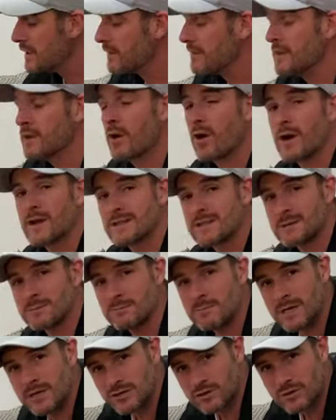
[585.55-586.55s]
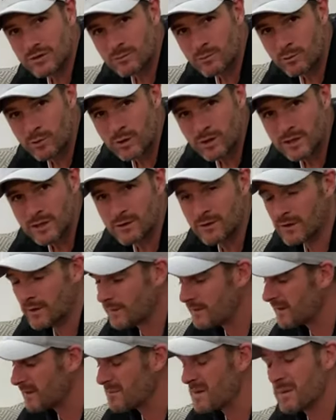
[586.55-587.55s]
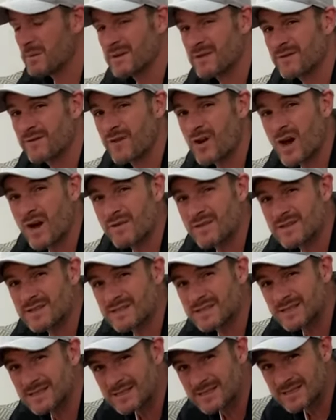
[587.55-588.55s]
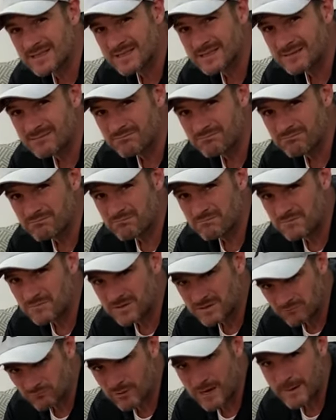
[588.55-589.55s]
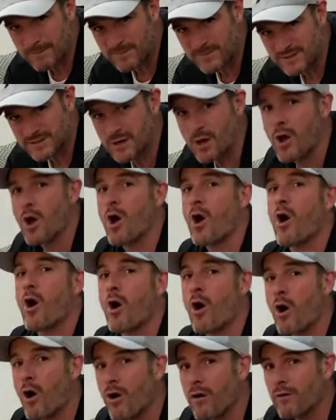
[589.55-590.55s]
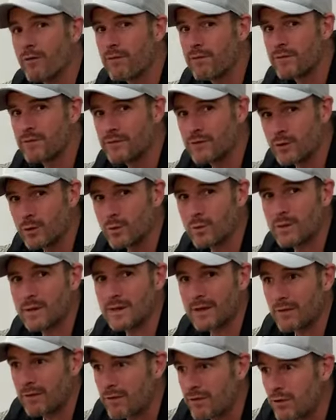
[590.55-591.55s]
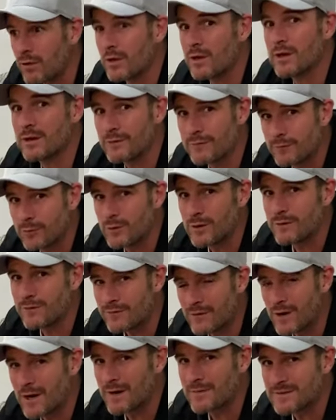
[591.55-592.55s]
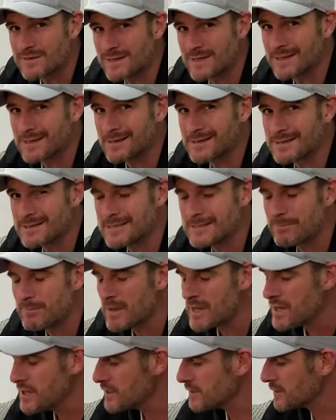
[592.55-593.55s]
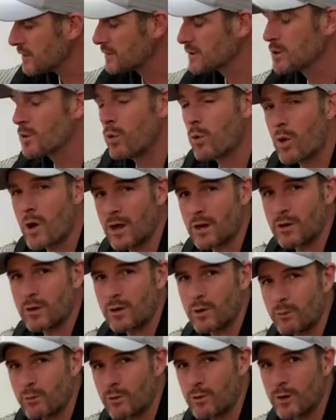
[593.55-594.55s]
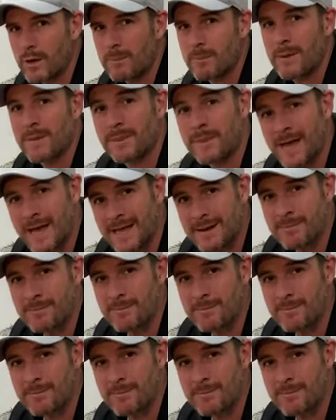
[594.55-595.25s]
The isometric work, you've got to think maybe 5 or 6 reps of doing 30 to 45 seconds. So it's quite a lot of work, but that